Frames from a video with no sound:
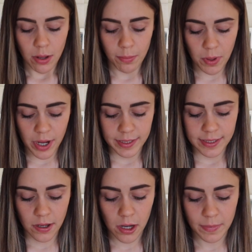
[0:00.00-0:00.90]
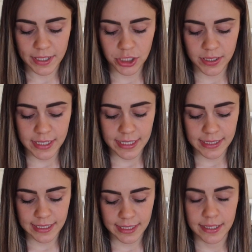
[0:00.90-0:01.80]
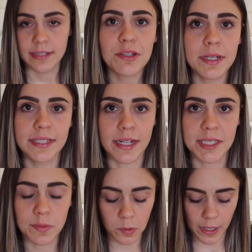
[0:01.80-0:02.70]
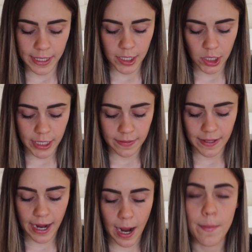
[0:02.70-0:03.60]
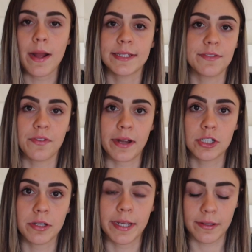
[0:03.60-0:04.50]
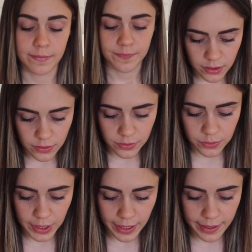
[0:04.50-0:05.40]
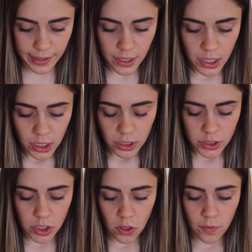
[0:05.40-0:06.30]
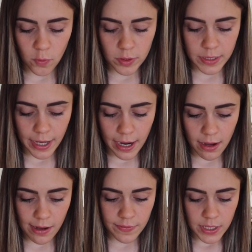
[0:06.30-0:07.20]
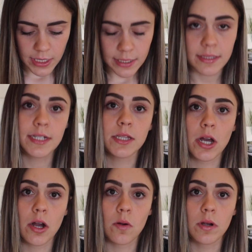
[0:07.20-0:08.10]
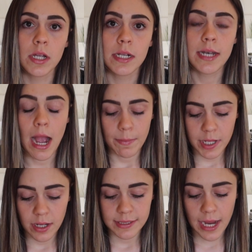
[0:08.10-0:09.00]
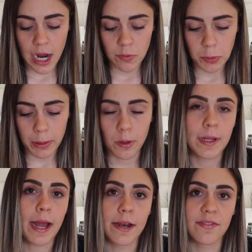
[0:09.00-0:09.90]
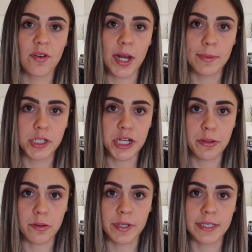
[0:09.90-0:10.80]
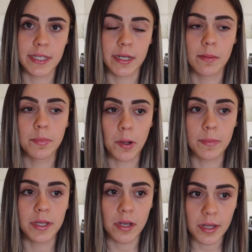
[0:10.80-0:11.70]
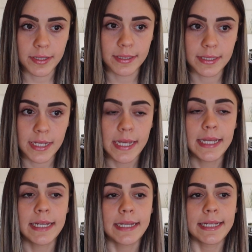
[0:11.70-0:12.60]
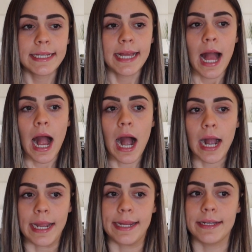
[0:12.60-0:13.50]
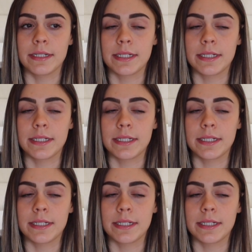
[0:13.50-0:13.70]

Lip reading: but it's just easily accessible right here in the app as a flashlight. Okay, so of course I have Zillow, not because I really look at it for any particular reason, but because I